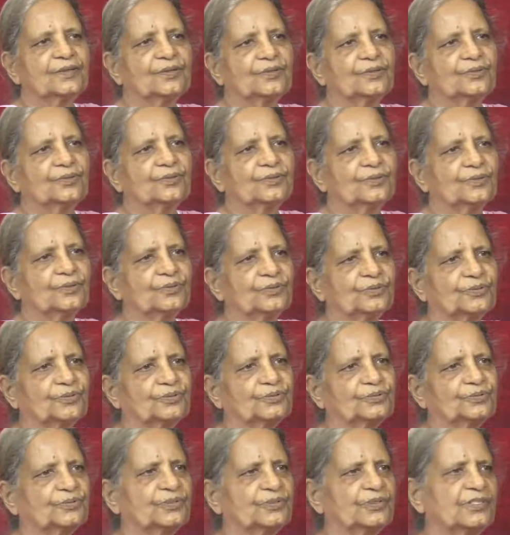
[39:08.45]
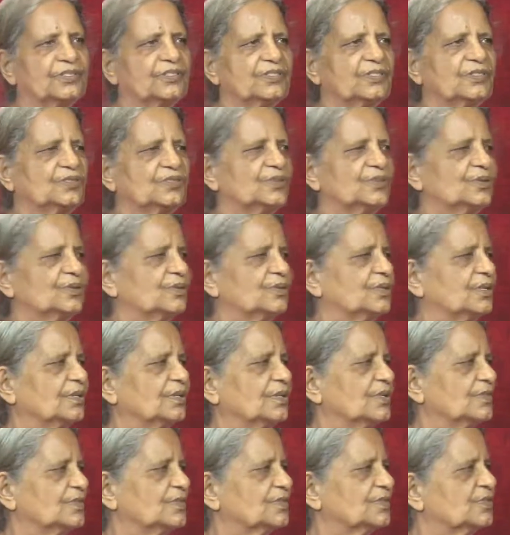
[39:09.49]
Oh, this is your
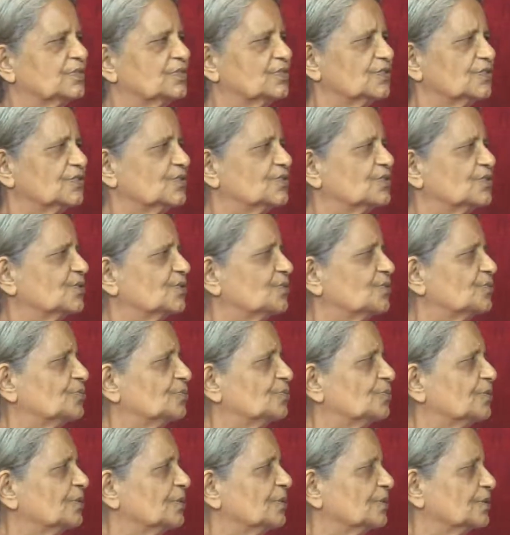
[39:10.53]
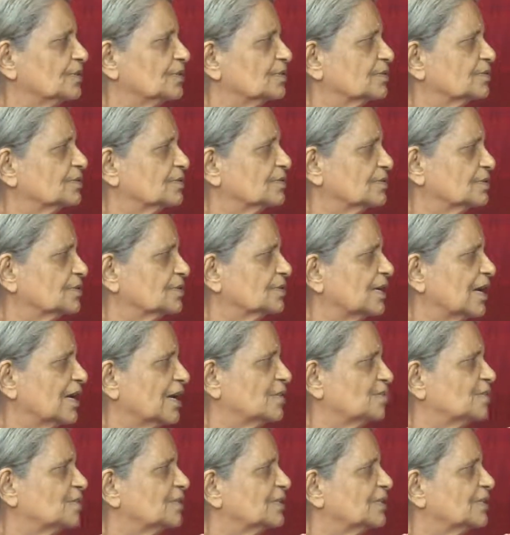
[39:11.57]
grace, this is your doing, I
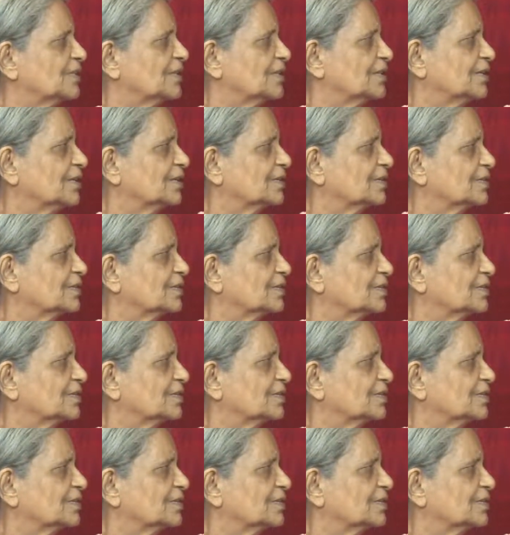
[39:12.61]
am nothing.